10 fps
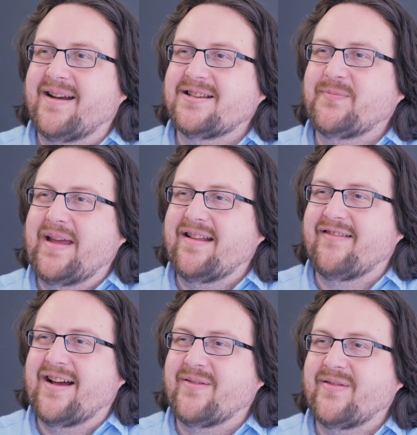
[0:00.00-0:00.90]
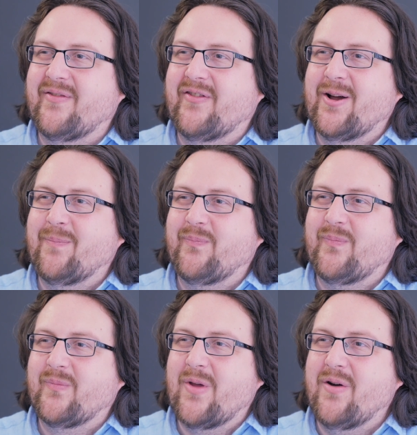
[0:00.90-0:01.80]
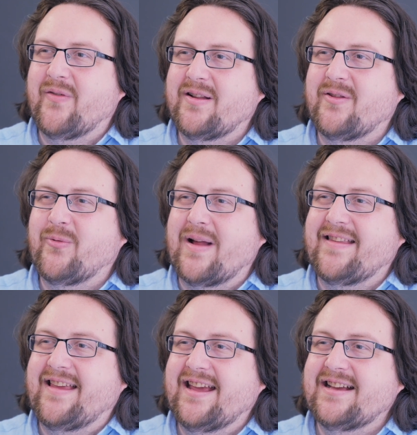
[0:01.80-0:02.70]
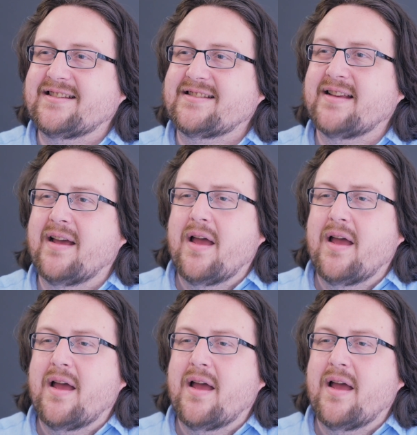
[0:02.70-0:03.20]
has been around for over 20 years.